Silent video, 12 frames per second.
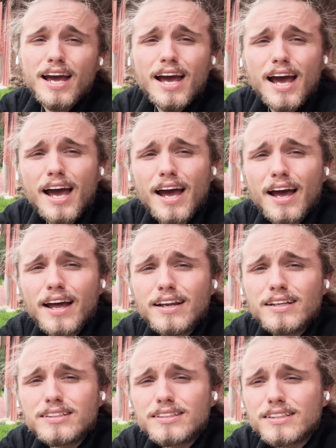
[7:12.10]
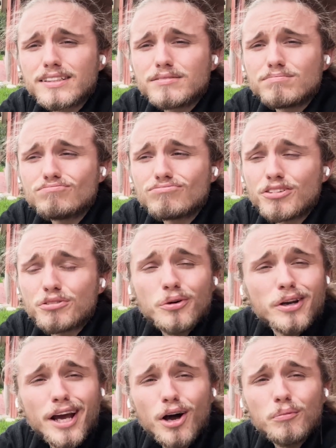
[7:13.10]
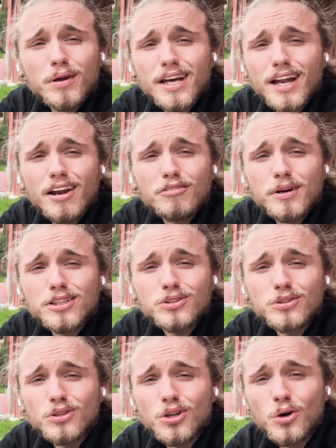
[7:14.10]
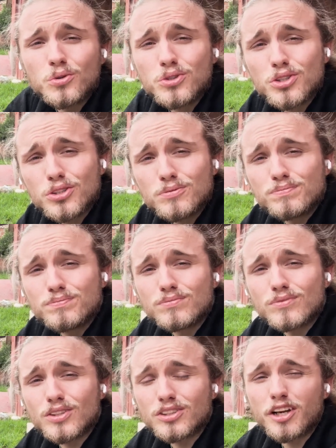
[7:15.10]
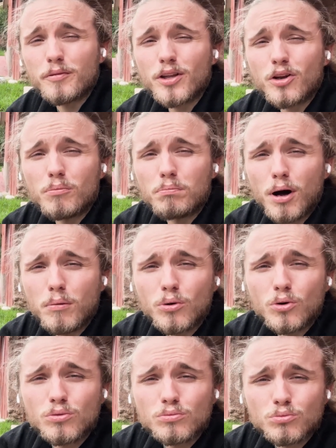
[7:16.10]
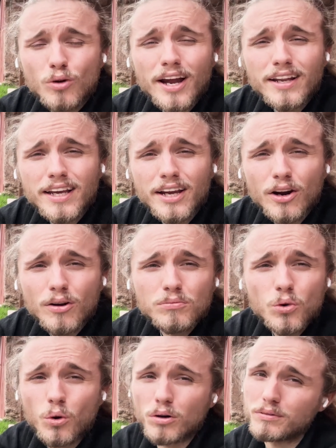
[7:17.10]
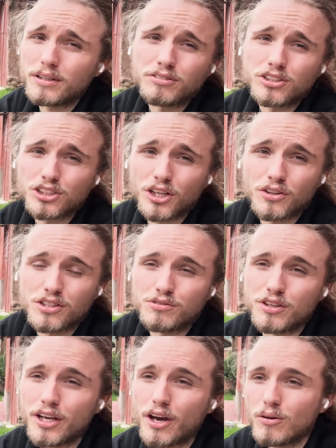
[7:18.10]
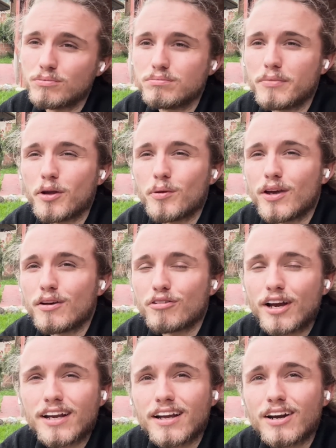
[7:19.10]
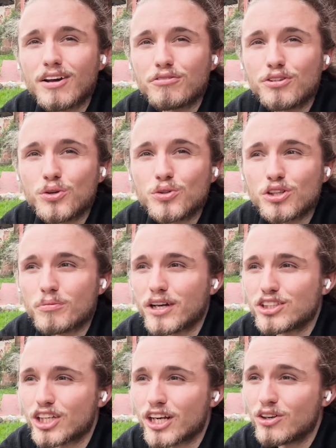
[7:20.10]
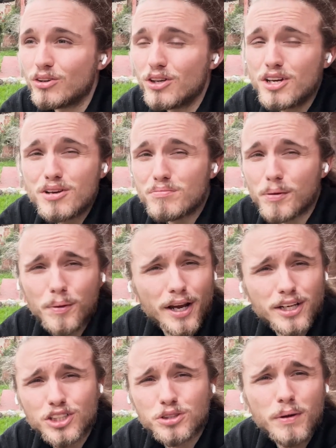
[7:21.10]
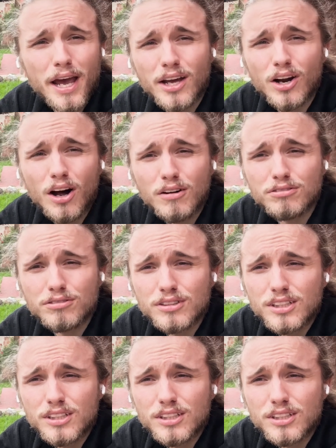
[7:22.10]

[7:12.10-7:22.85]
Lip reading: And if you want to help me get out of my student loans, there's going to be a little bubble right here, or even share this video. Maybe if I can get enough views on my channel, maybe I could just pay it off.